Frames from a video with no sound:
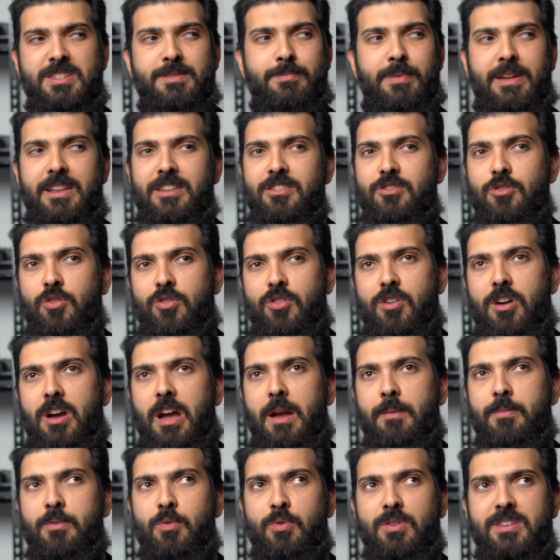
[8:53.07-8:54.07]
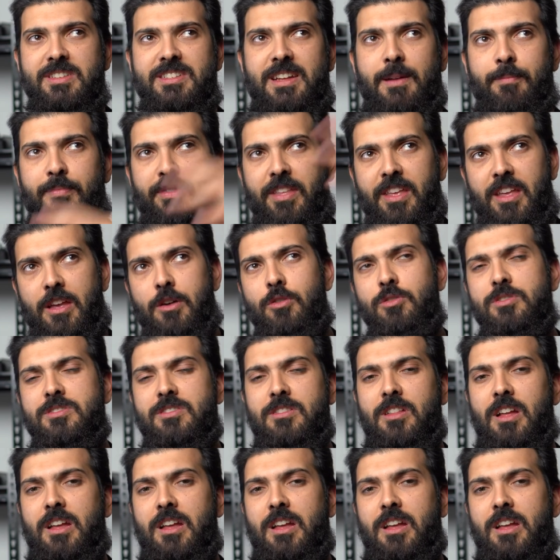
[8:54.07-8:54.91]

spend your time doing something else,